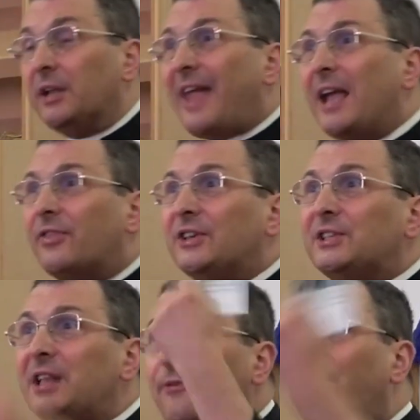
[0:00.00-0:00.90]
take these
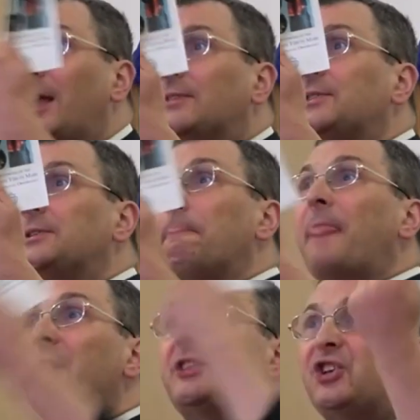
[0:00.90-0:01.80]
leaflets
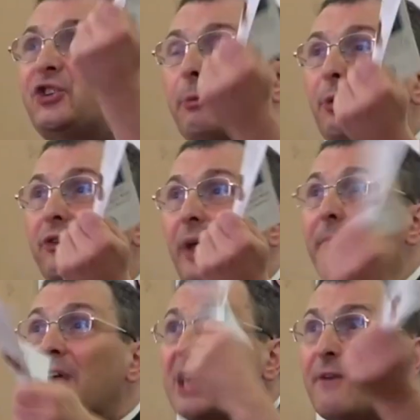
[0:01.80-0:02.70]
and distribute
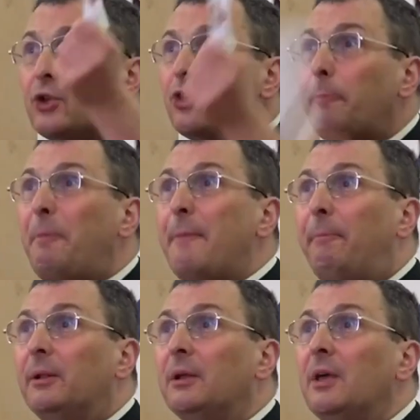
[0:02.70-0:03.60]
them, give it to the
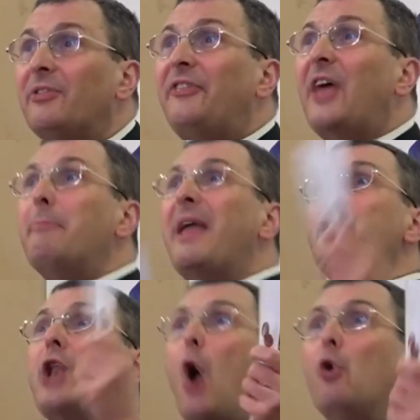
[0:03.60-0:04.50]
people, that they may
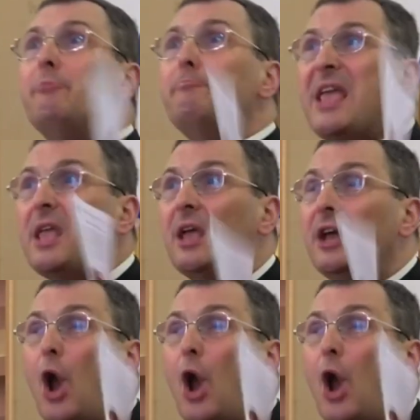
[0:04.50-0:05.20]
know me,